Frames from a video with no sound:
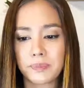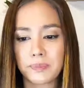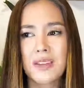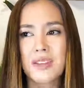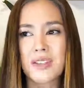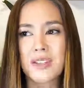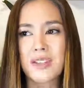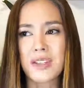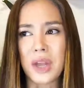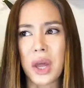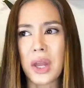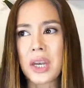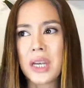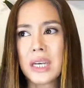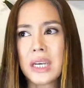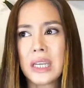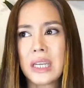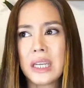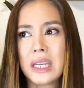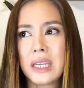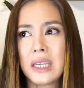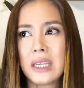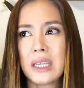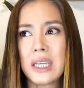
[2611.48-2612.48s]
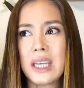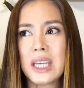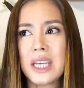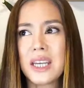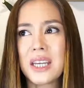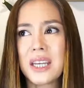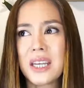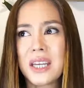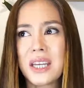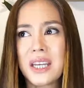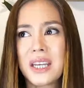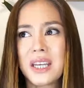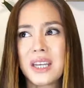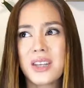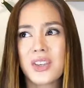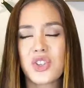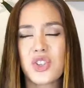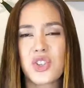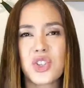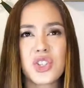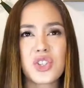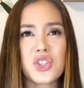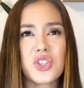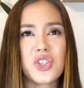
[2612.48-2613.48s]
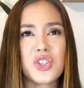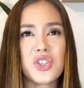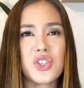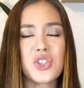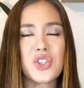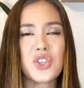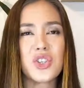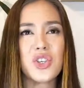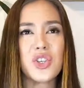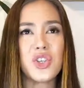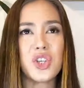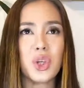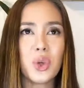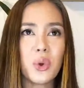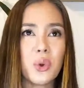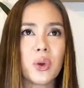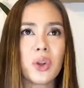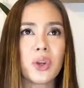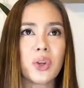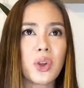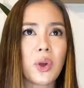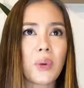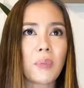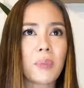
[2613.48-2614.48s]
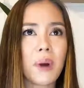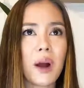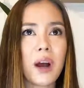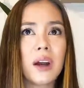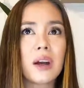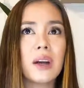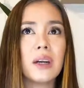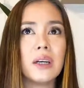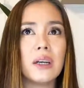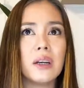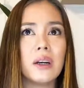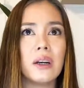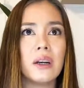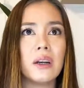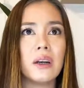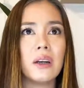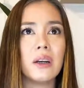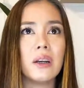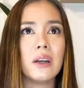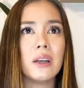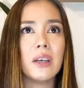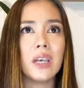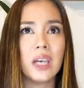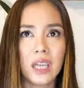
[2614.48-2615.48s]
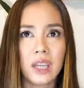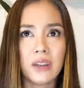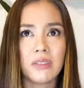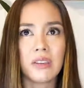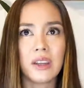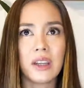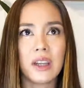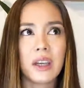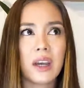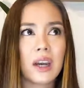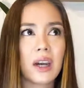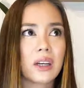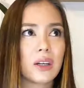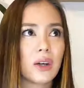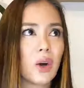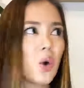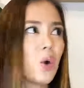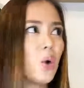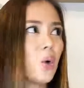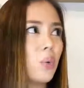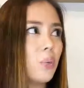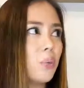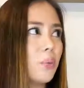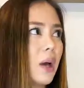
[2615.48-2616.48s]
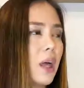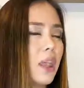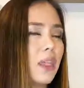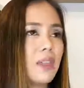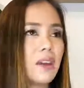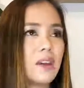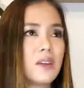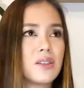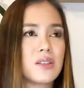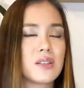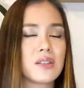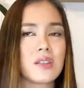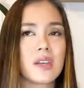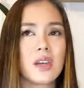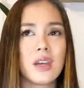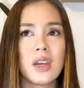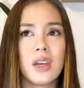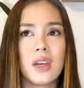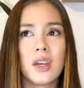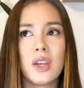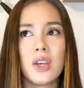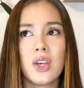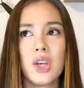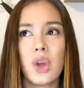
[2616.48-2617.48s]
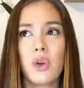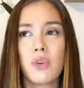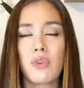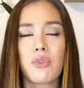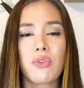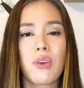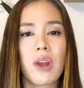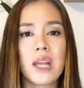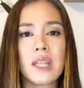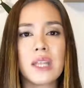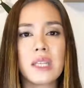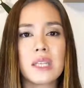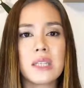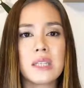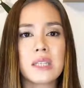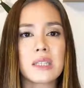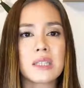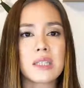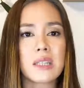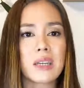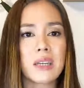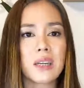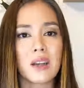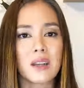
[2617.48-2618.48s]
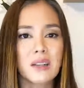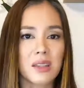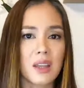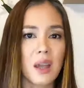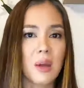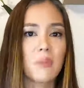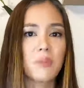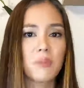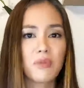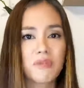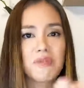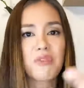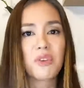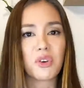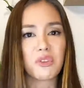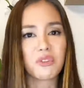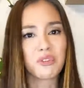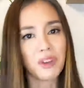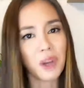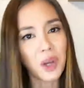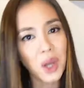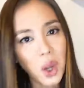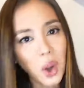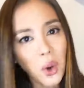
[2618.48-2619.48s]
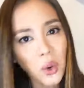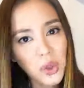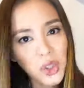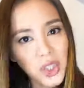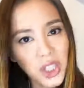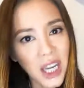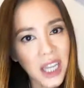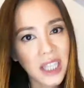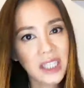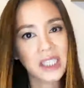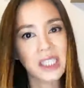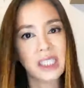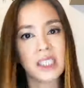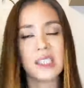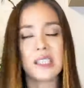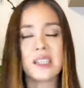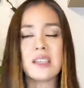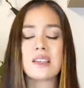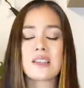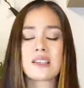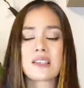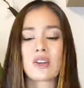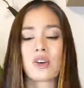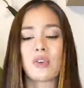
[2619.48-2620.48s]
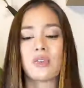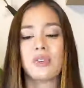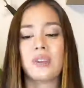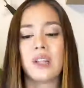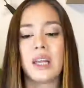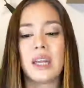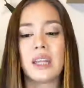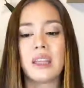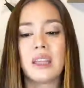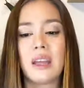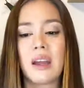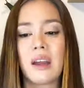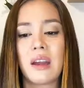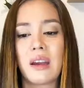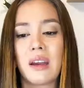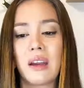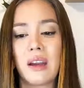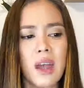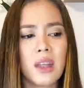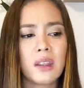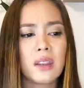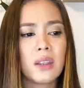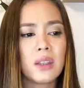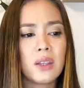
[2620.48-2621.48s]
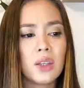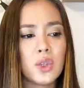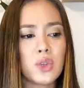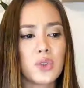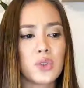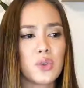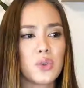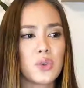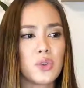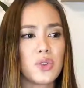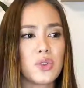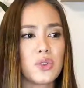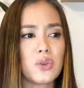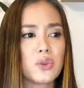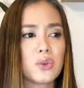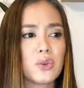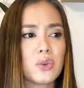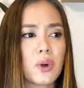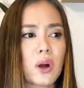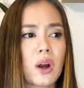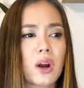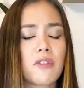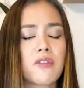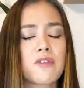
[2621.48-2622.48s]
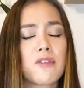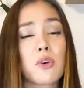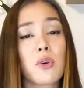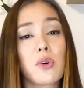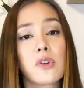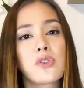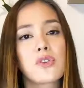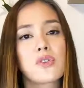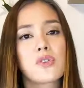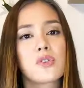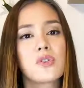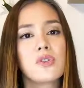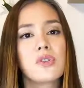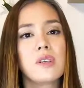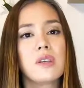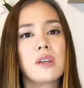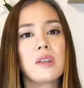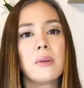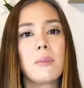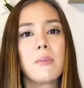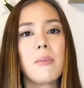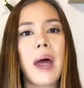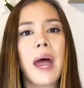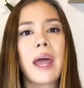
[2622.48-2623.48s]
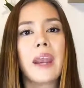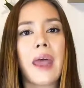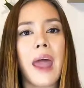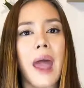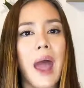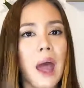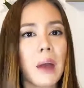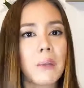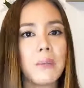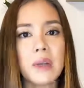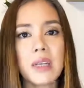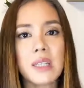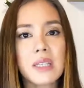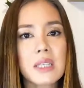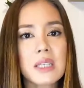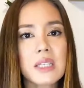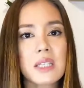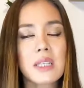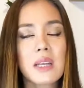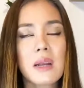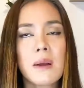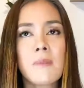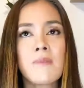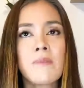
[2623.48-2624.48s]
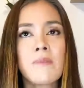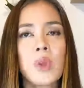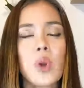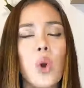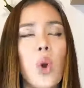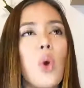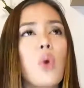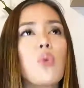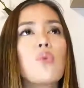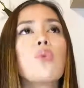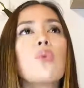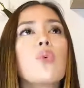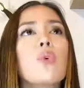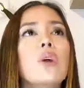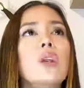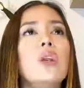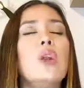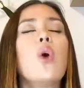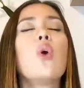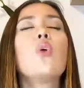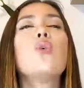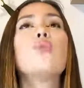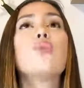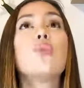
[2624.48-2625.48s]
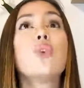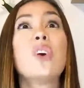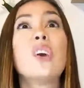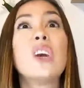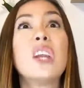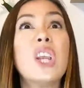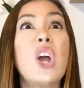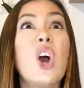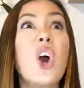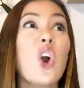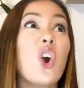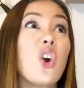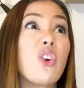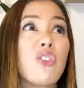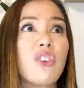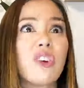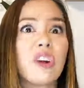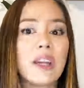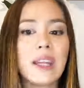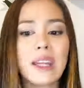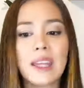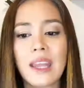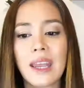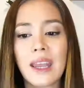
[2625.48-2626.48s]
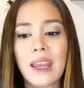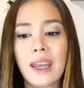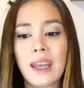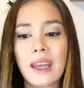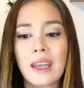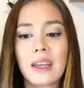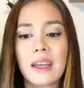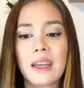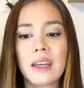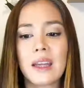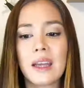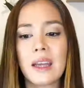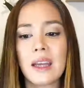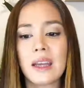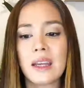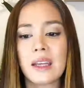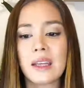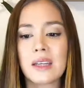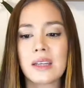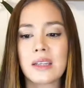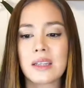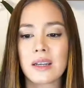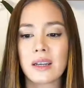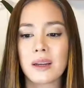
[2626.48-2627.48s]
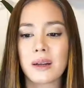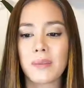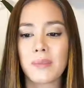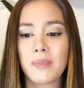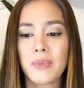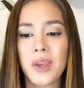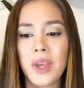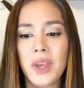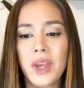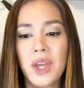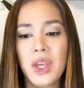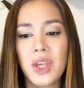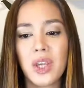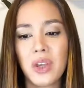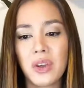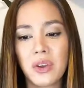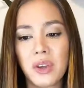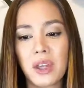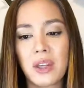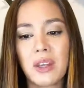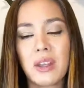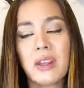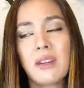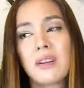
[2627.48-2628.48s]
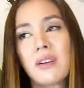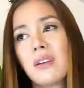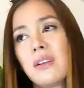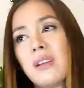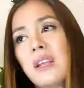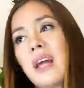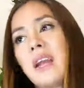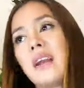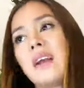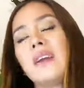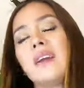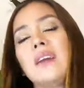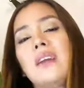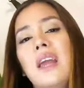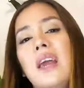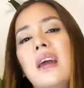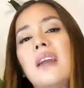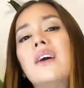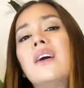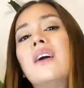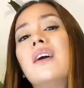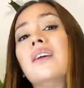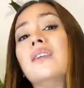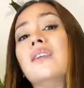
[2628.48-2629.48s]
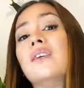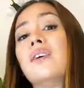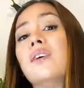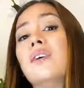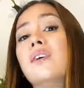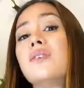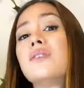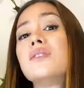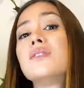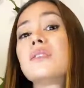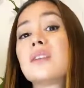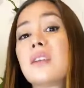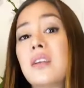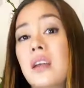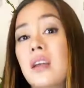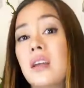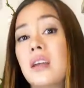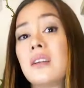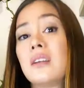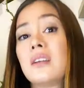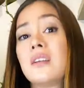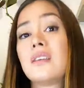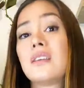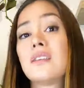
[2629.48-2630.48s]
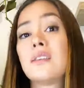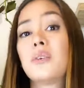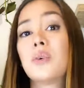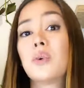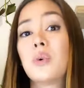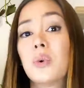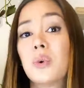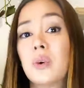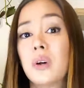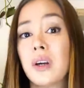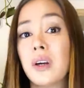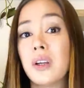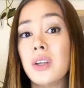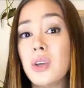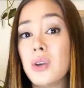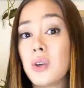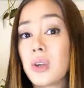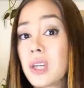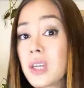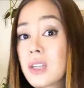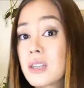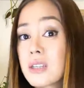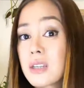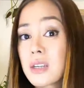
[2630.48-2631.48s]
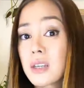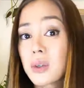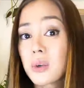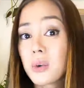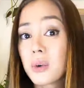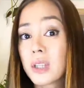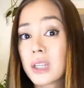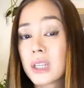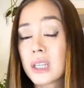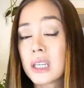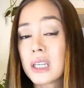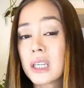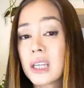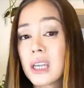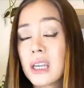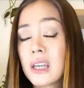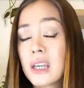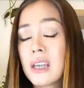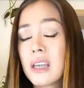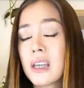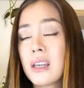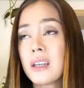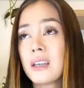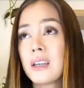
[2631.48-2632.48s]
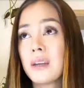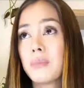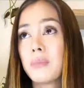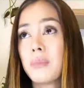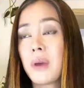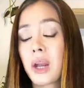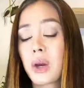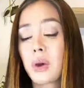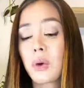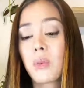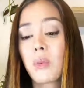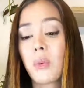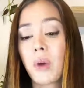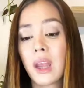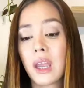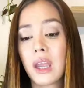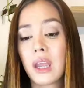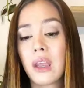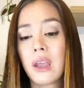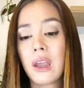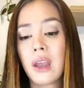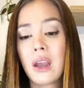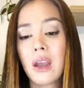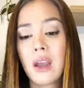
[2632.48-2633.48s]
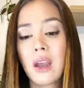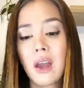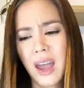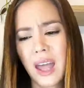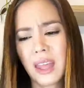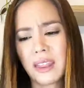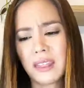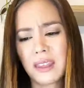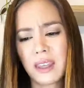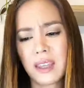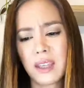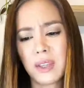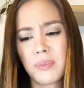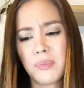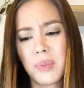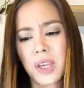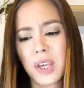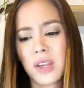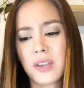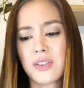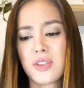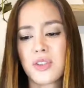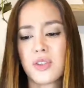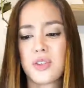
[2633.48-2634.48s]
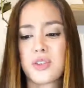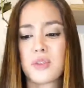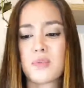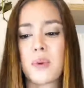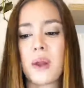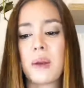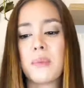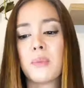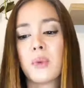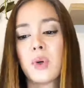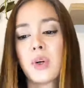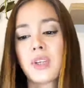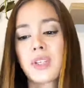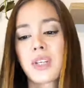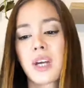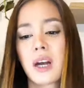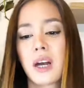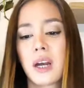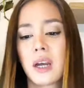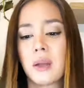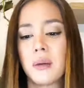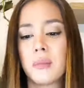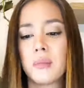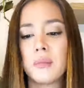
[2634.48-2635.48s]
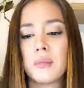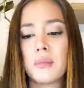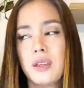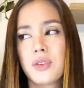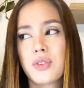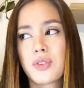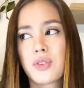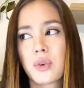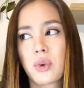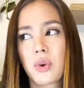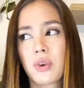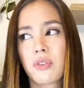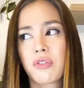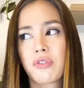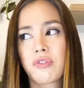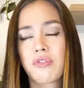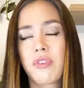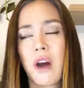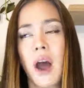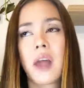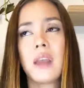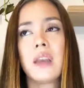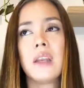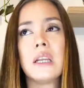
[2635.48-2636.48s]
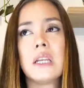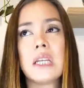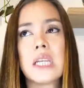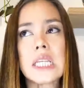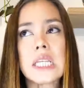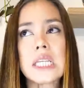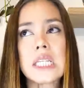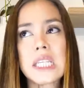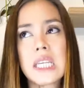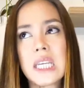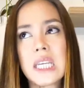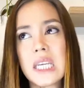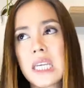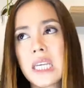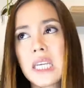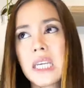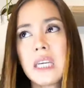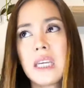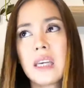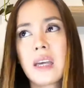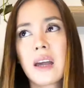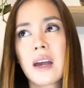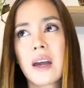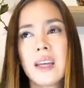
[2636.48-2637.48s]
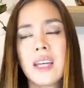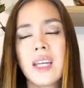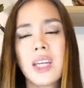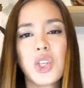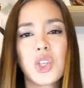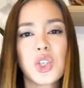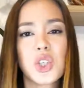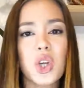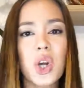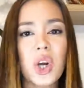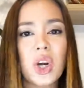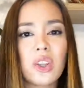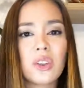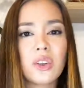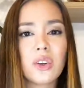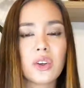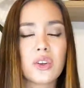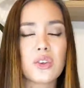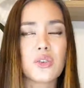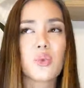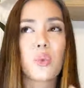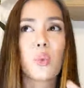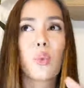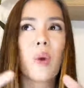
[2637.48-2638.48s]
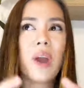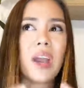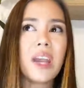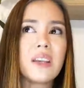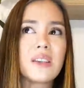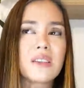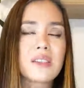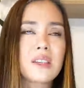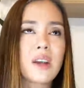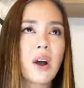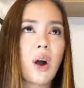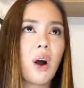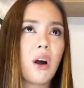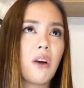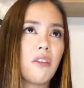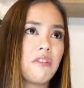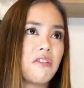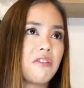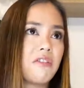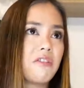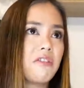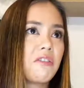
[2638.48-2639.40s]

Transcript: suddenly it's just you and your partner living at home, and there's no friends except for video chatting and stuff like that. And then you are forced to see the bad habits over and over and over again, and you can either let it get under your skin, or you can deal with it in a better way. And then, because you spend more time, you sort of finally see each other's ways of